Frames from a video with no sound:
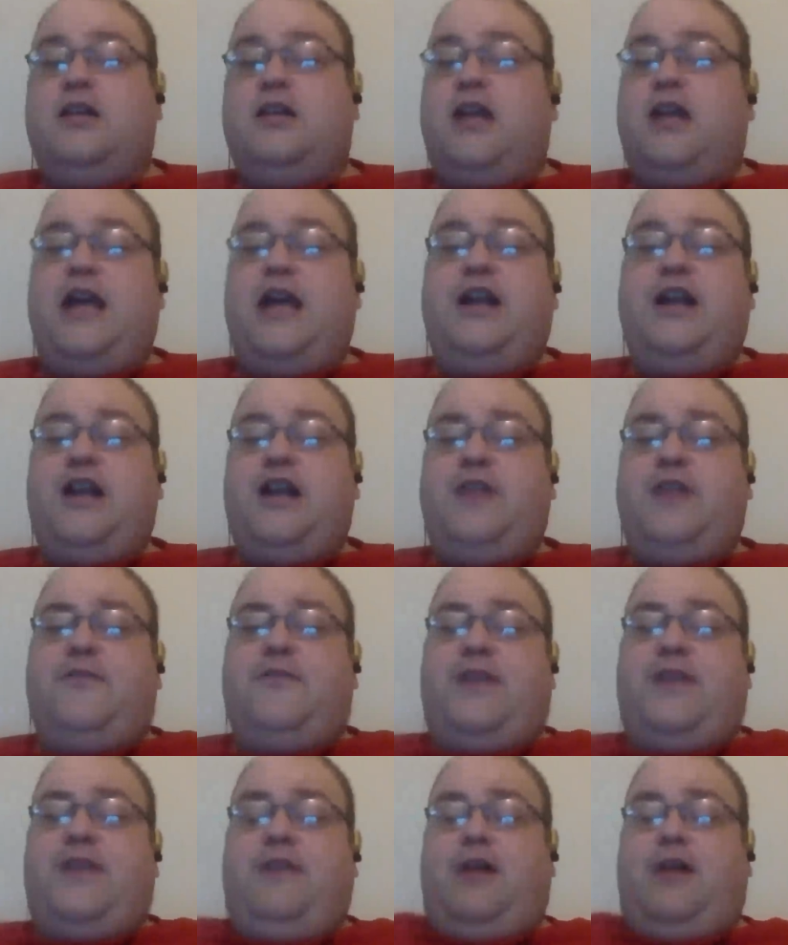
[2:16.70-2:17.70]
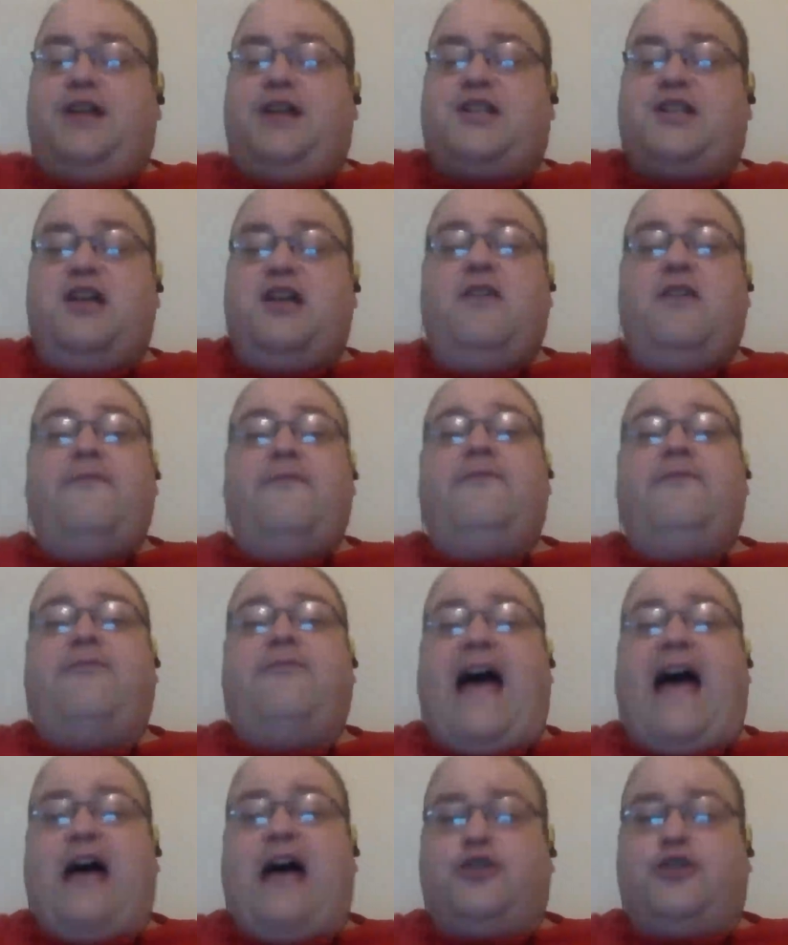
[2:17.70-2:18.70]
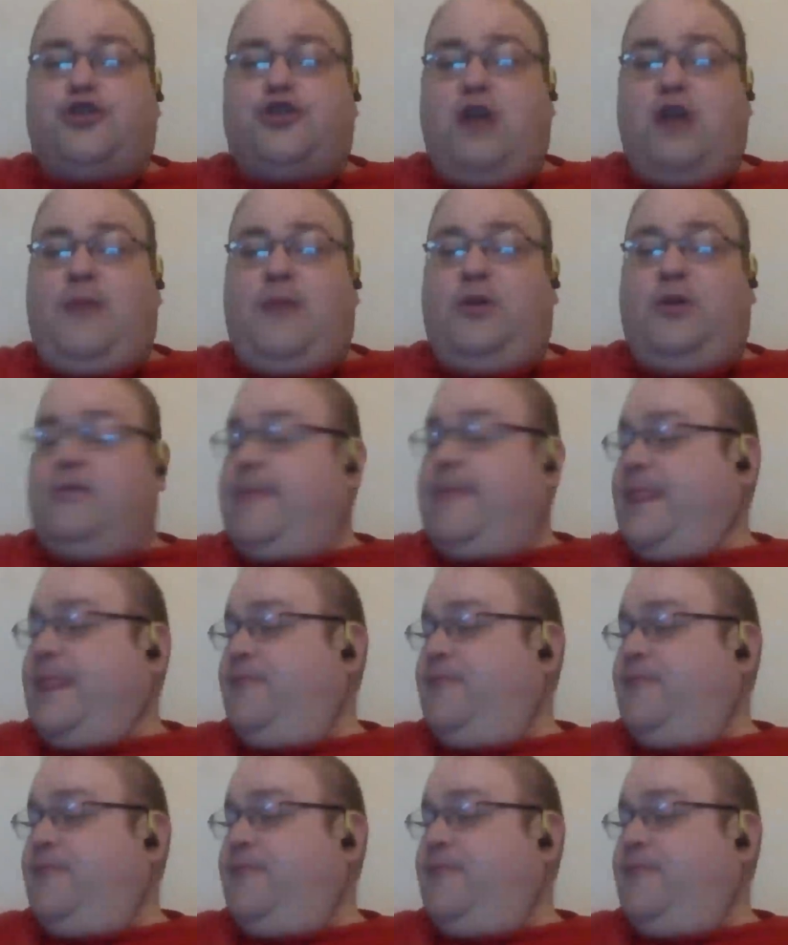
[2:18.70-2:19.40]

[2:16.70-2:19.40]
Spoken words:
And another thing was foul trouble.